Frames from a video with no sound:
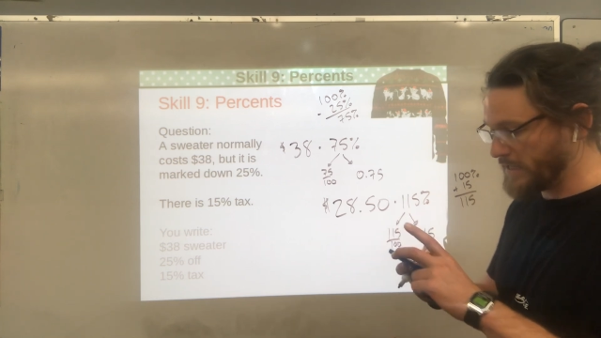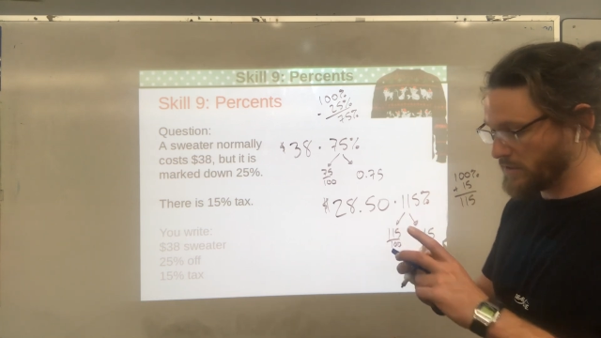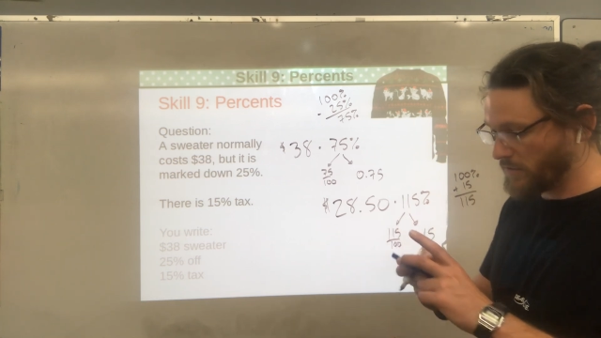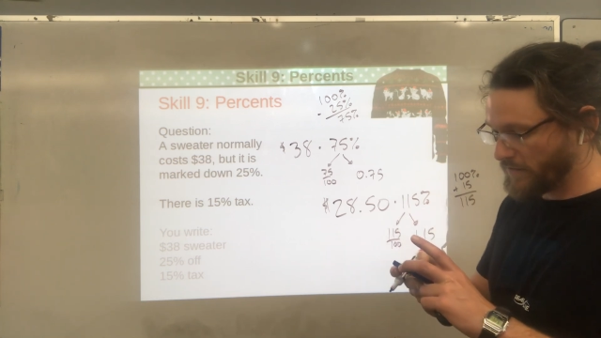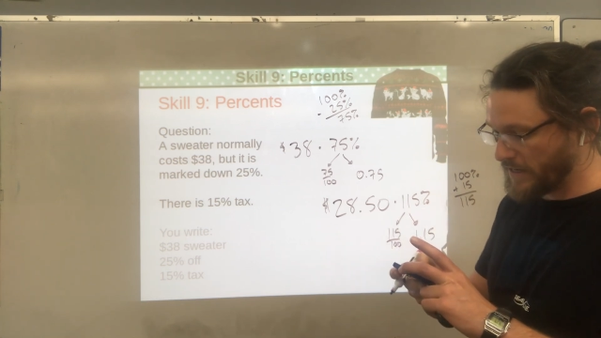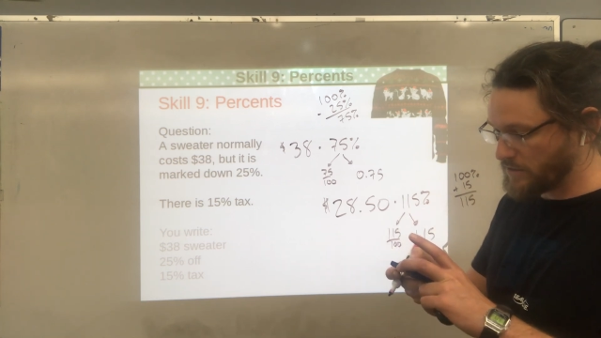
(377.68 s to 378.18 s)

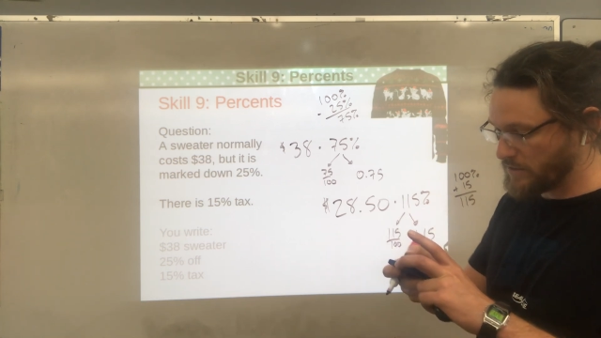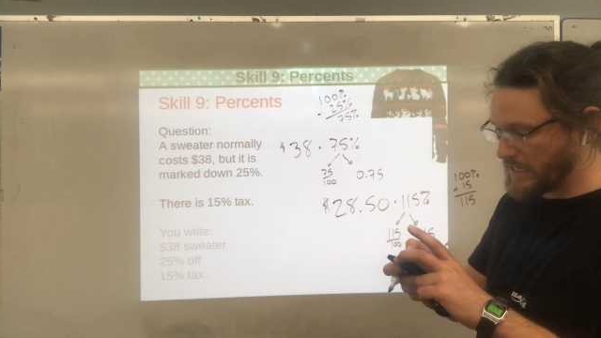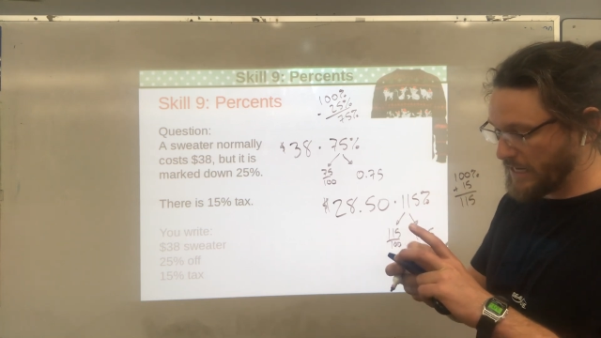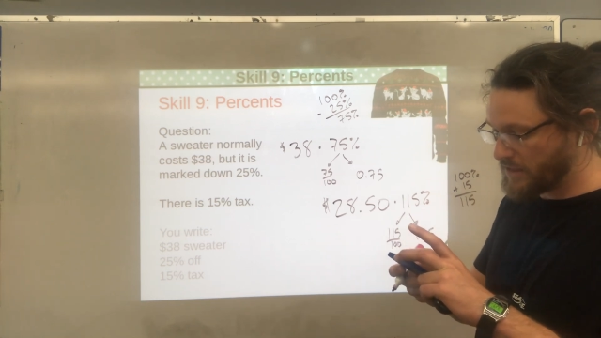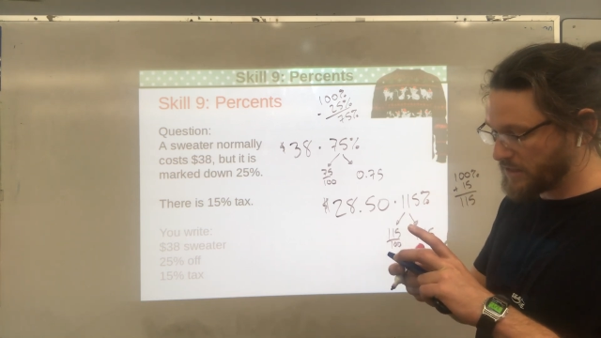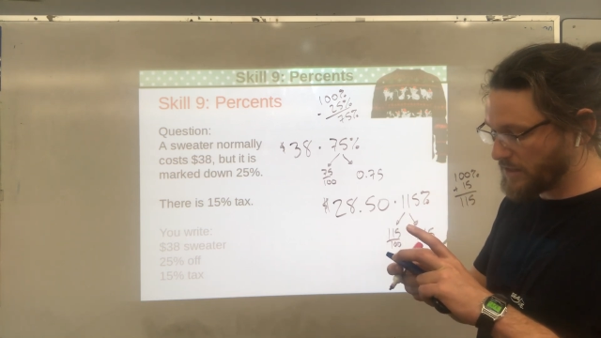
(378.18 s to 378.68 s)
so if I just
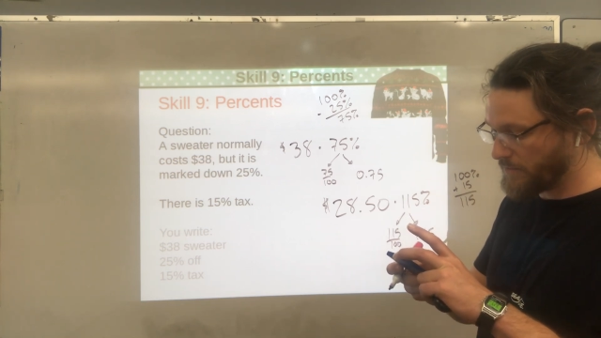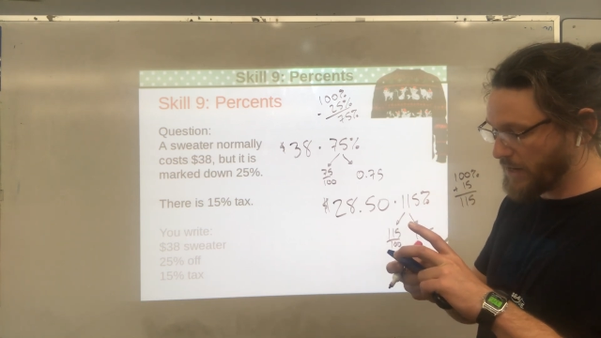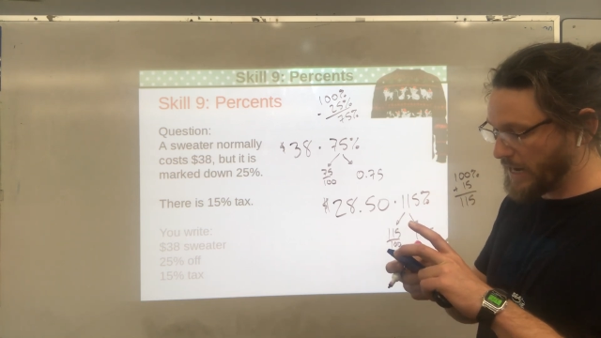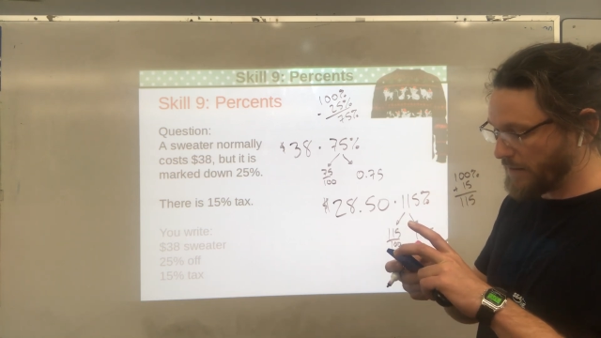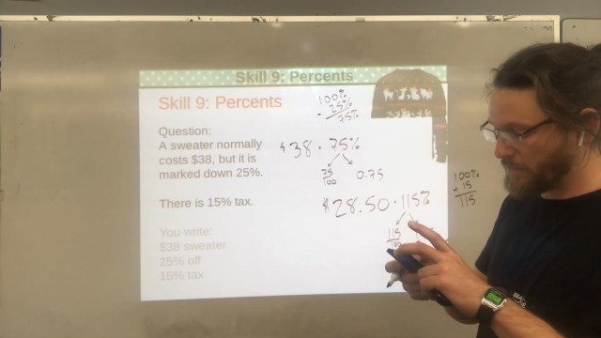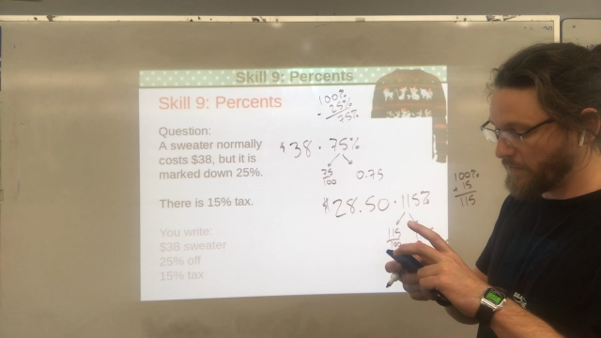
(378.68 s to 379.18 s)
take this number
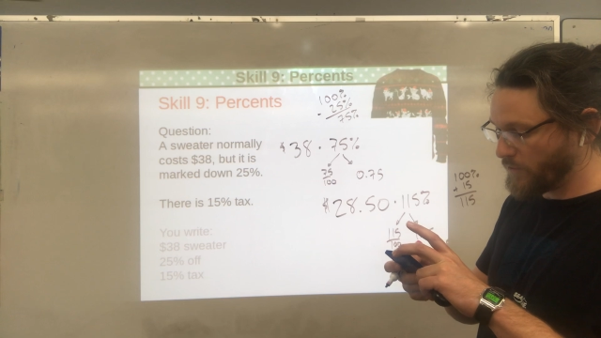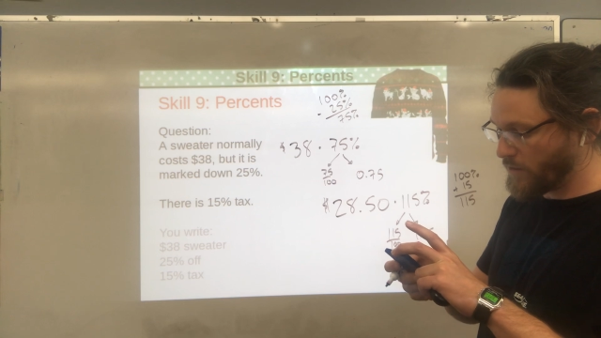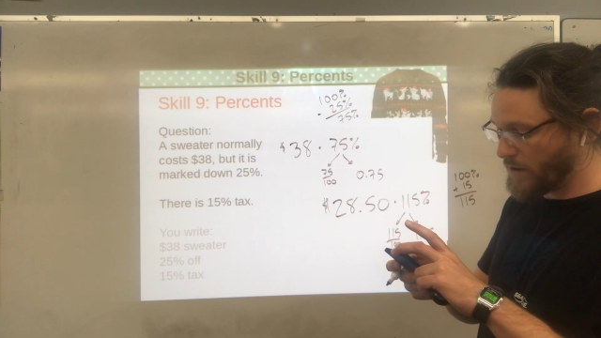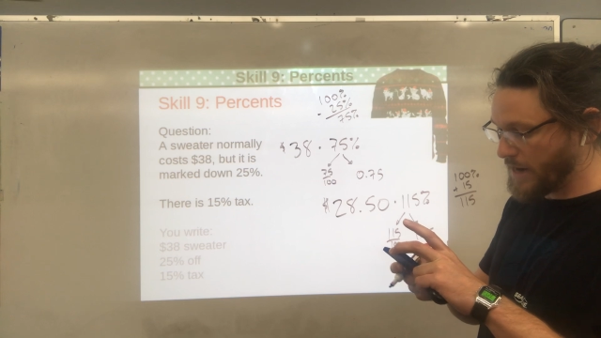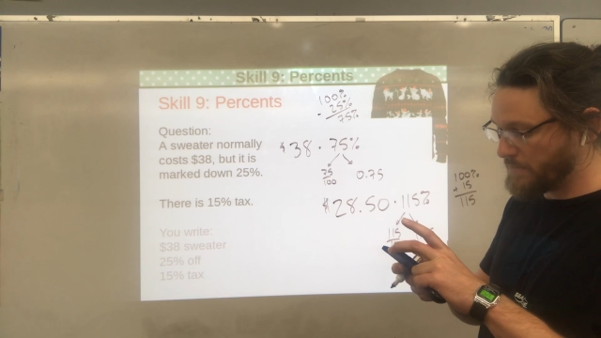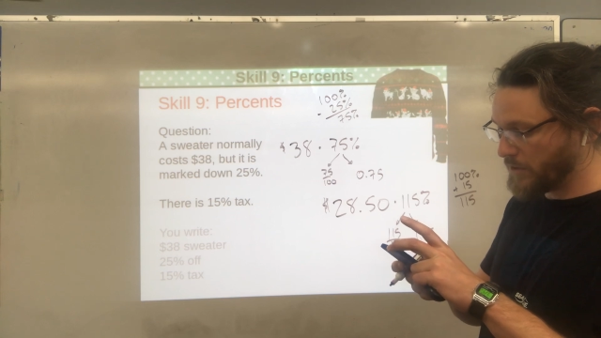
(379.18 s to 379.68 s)
I had
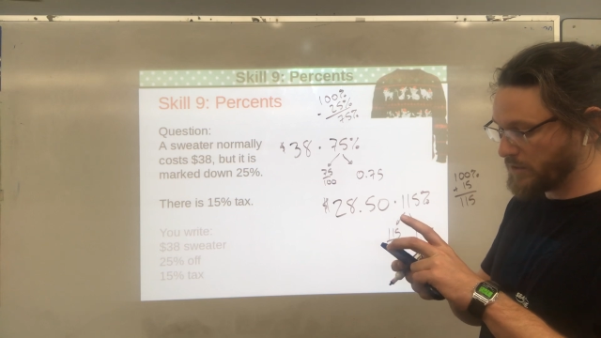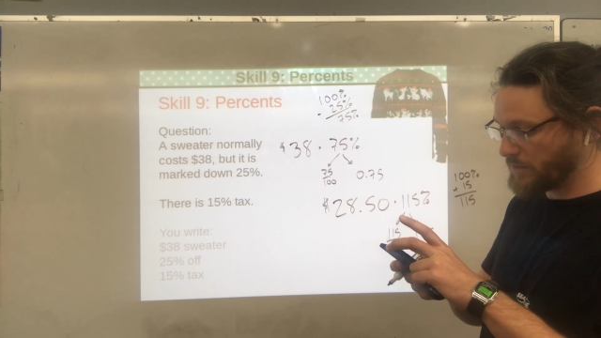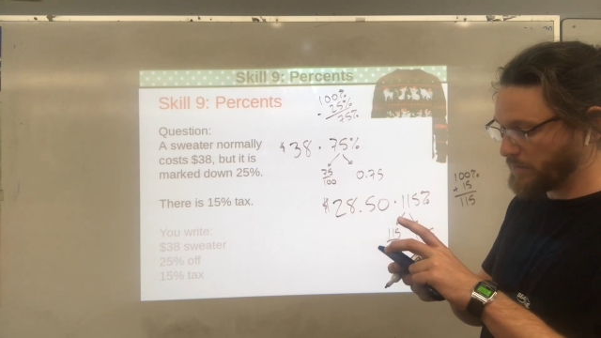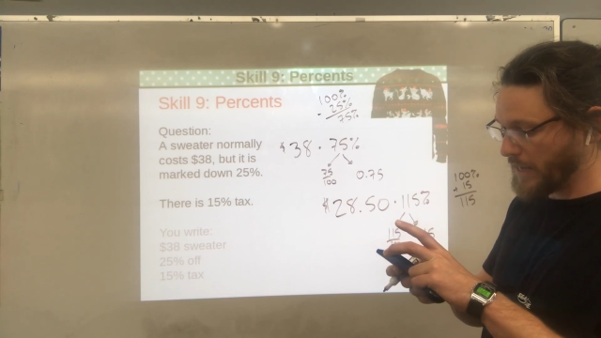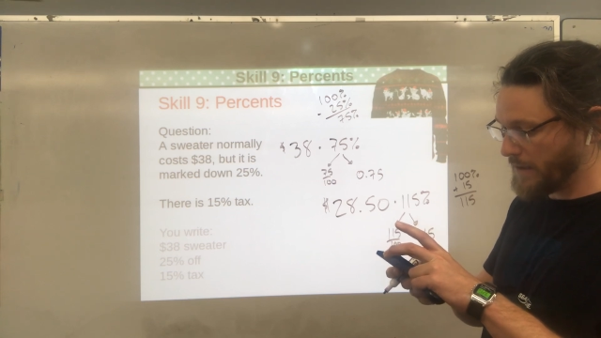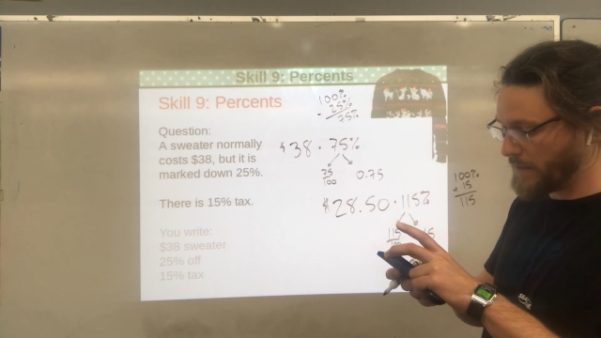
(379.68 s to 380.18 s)
before and multiply